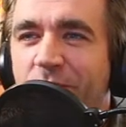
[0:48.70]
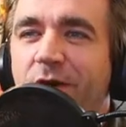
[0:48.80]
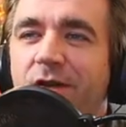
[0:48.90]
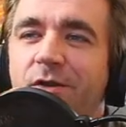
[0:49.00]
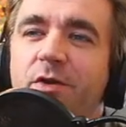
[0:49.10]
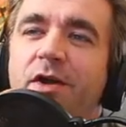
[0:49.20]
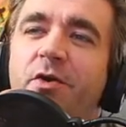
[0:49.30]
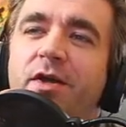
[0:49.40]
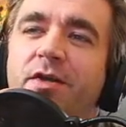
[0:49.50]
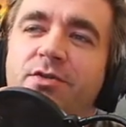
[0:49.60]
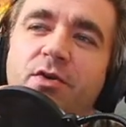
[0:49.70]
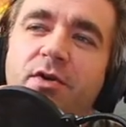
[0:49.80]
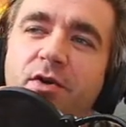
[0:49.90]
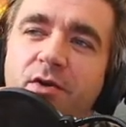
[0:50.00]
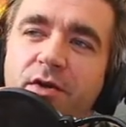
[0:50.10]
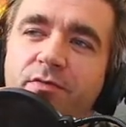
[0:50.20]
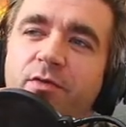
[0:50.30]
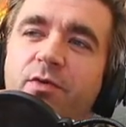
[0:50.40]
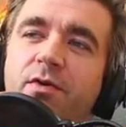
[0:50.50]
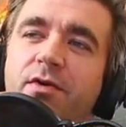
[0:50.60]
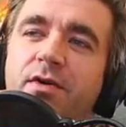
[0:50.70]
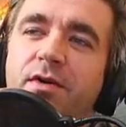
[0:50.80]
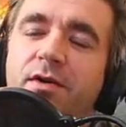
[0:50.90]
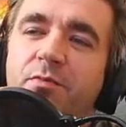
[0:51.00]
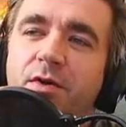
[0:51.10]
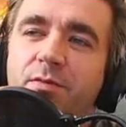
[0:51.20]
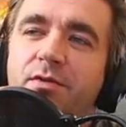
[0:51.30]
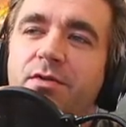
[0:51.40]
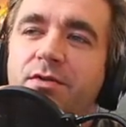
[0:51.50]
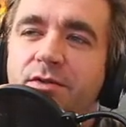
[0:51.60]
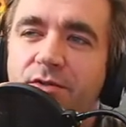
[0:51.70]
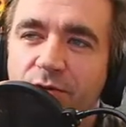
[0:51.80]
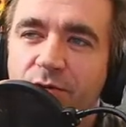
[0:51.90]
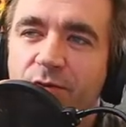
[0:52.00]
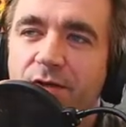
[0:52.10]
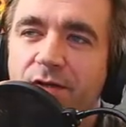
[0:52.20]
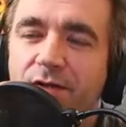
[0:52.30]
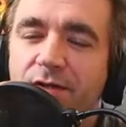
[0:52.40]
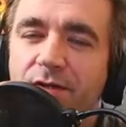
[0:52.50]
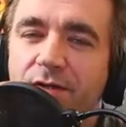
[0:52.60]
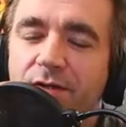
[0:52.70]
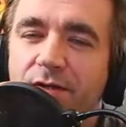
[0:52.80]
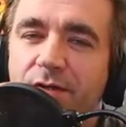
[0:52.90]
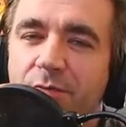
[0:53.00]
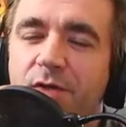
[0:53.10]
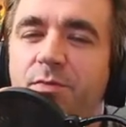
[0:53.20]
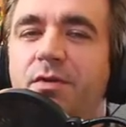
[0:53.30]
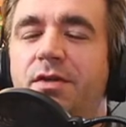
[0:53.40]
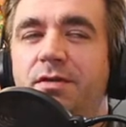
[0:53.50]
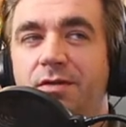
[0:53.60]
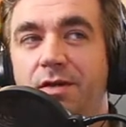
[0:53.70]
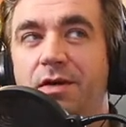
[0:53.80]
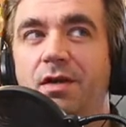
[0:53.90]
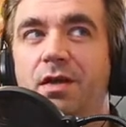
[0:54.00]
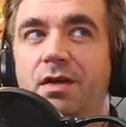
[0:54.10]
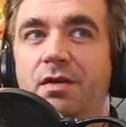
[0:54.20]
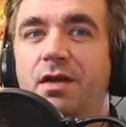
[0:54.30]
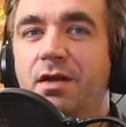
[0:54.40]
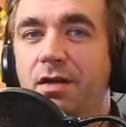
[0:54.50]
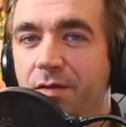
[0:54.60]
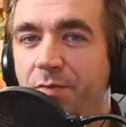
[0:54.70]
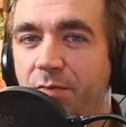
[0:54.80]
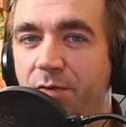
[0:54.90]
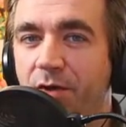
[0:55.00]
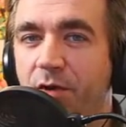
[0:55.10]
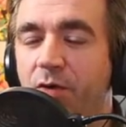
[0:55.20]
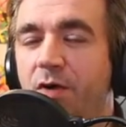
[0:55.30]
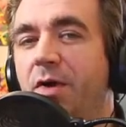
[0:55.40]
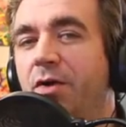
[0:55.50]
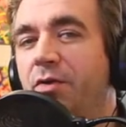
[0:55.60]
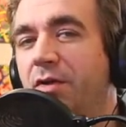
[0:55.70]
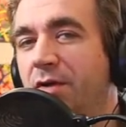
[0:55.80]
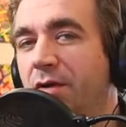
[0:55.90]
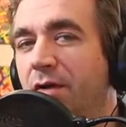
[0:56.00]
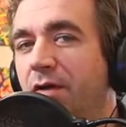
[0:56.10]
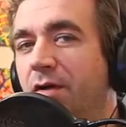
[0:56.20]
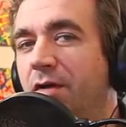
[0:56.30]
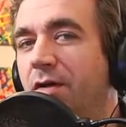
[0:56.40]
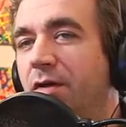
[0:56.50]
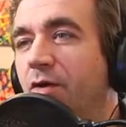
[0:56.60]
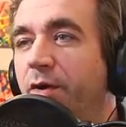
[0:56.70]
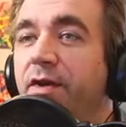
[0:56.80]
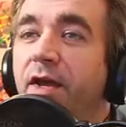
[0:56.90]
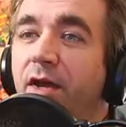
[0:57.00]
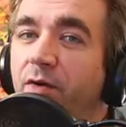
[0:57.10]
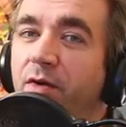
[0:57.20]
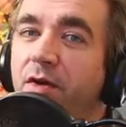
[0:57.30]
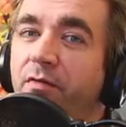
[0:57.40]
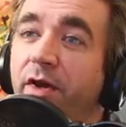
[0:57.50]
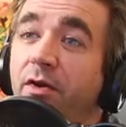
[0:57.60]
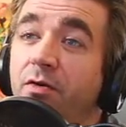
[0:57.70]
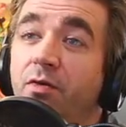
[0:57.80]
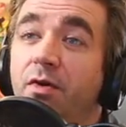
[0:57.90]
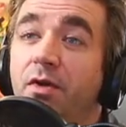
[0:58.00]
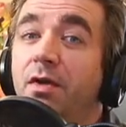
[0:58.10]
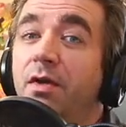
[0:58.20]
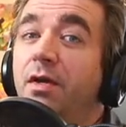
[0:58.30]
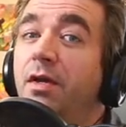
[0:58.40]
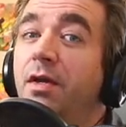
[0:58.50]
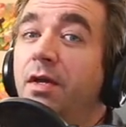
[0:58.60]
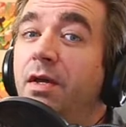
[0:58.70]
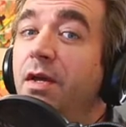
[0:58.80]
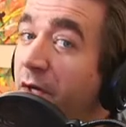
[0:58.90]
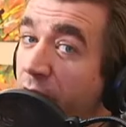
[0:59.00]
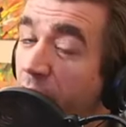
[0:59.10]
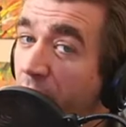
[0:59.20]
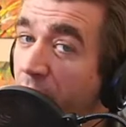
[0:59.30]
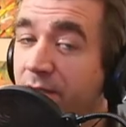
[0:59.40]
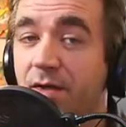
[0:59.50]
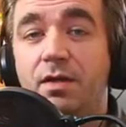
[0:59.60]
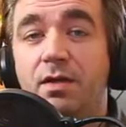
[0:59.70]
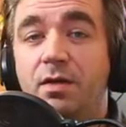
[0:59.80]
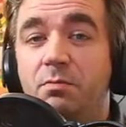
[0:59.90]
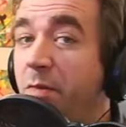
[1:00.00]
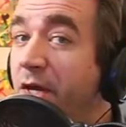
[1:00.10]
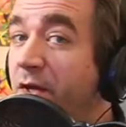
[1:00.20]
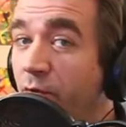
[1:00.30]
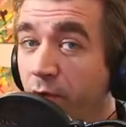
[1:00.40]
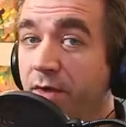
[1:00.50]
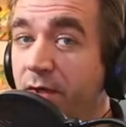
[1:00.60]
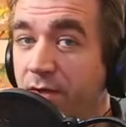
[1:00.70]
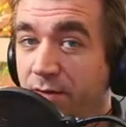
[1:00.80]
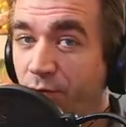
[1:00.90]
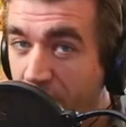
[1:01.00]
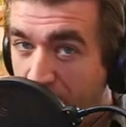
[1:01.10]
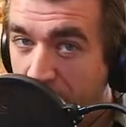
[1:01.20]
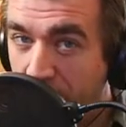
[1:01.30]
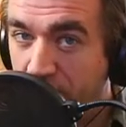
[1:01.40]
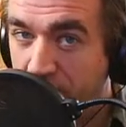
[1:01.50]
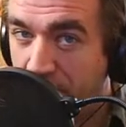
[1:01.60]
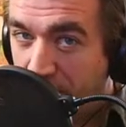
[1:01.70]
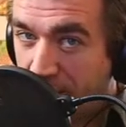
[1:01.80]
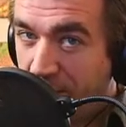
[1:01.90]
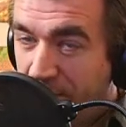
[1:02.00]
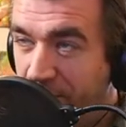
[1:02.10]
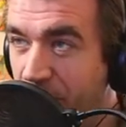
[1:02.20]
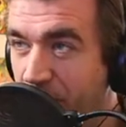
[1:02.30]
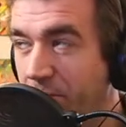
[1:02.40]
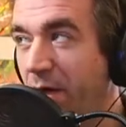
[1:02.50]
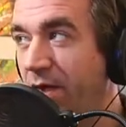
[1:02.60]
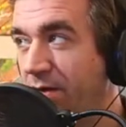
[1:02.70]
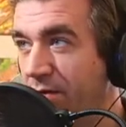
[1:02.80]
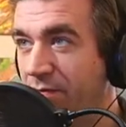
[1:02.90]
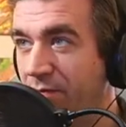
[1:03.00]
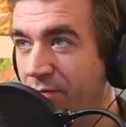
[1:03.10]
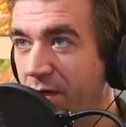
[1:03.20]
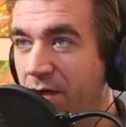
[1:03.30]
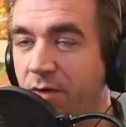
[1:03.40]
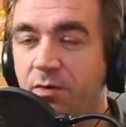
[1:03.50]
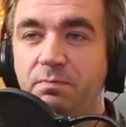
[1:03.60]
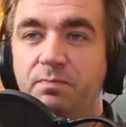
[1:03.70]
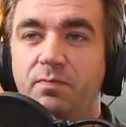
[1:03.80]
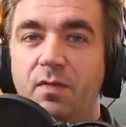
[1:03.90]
Okay, so they're calling for people to sue people that are like letting other people know about the lira going down in value. In other words, me doing this right now, talking to you, making this video,